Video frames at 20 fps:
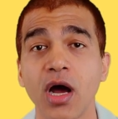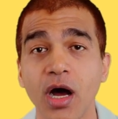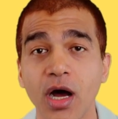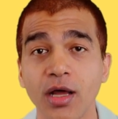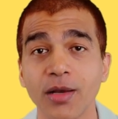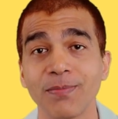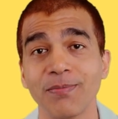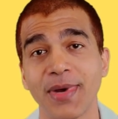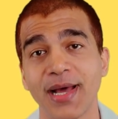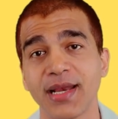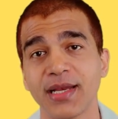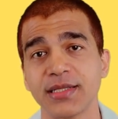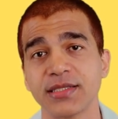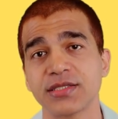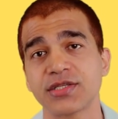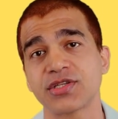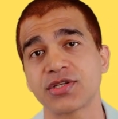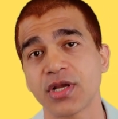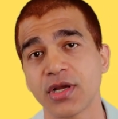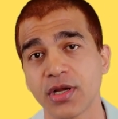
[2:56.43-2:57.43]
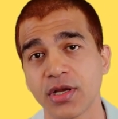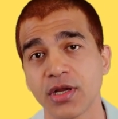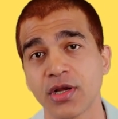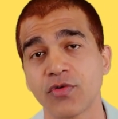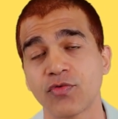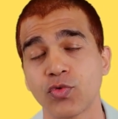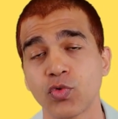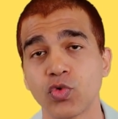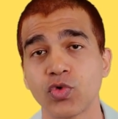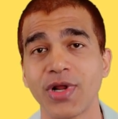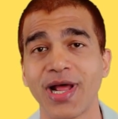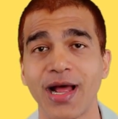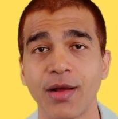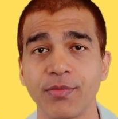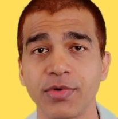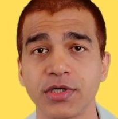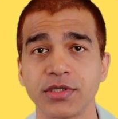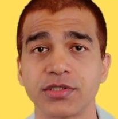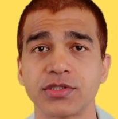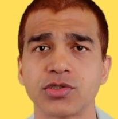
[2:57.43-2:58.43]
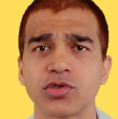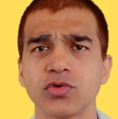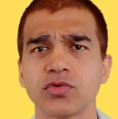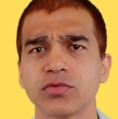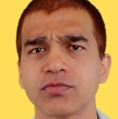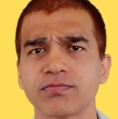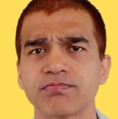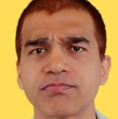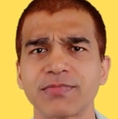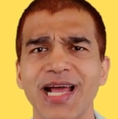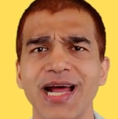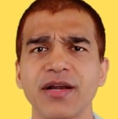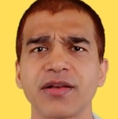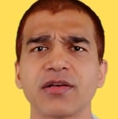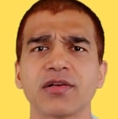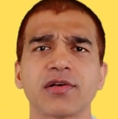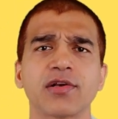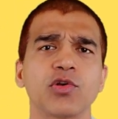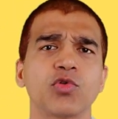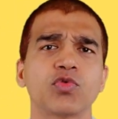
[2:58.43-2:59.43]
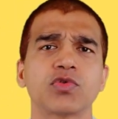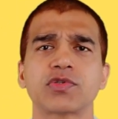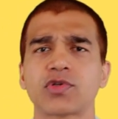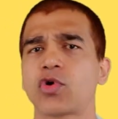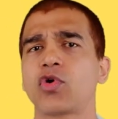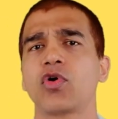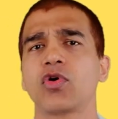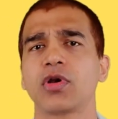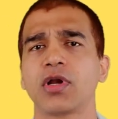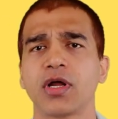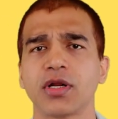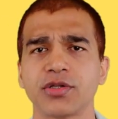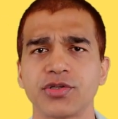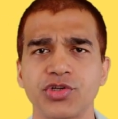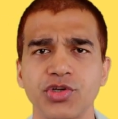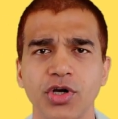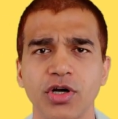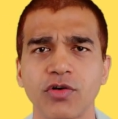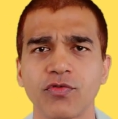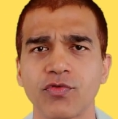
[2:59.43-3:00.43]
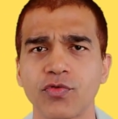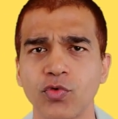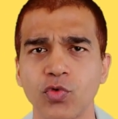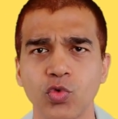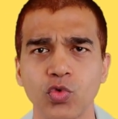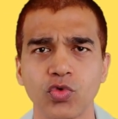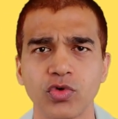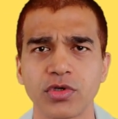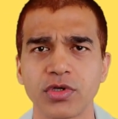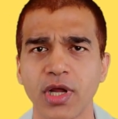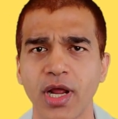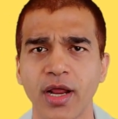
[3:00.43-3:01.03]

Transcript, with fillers: unbalanced food habits so that includes all our junk food